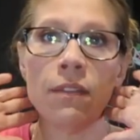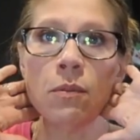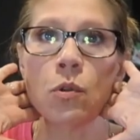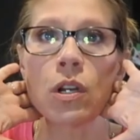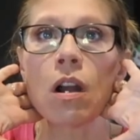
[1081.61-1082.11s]

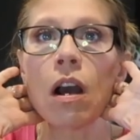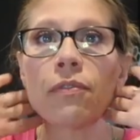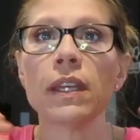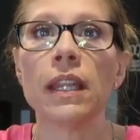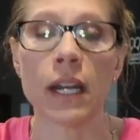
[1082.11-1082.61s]
even more
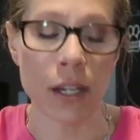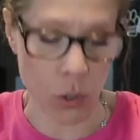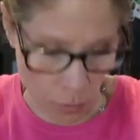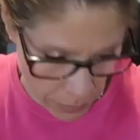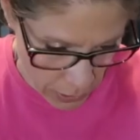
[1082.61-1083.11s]
coffee than I
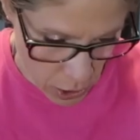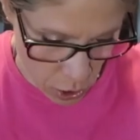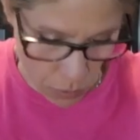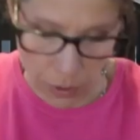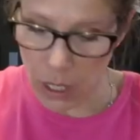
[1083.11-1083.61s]
normally do.